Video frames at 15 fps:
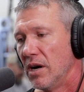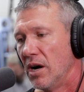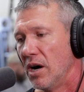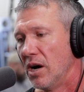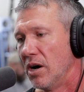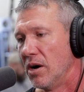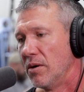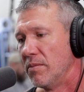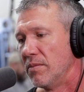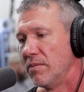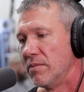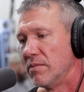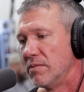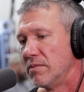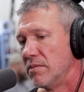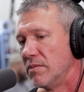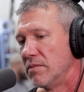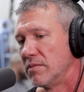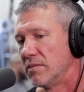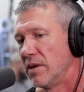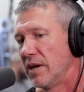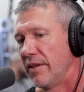Um, nice.
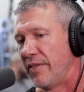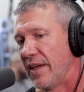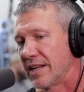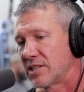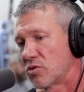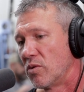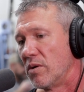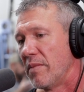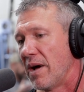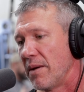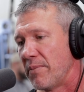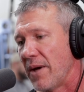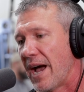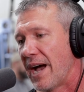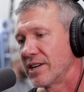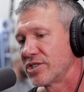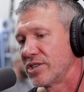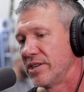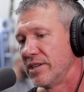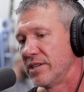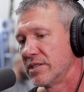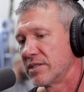That's where my
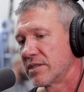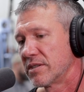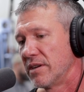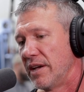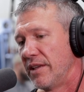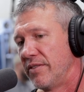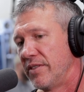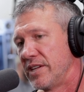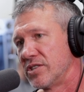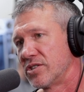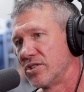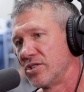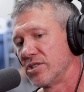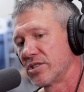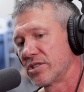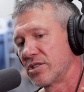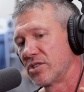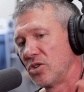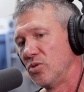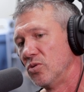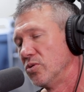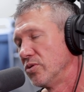passion is, and these are just
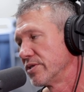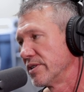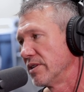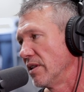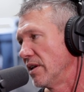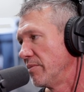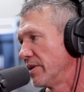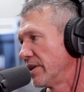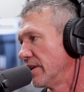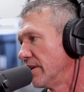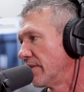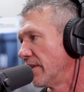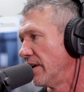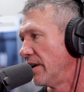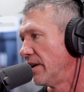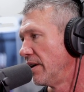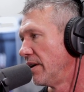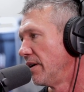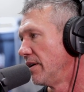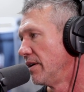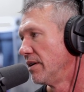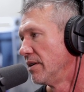tools that let me get there.
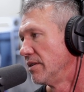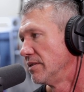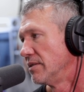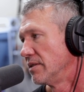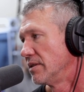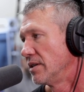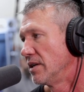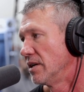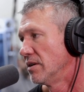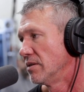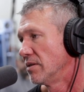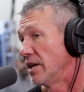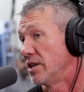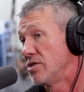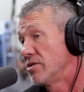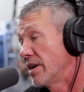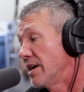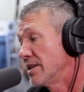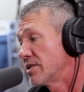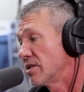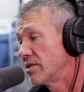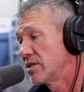Yeah. You know, and you
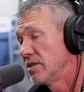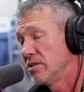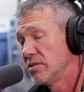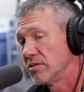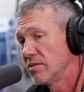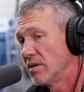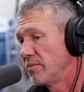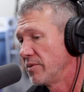guys are too.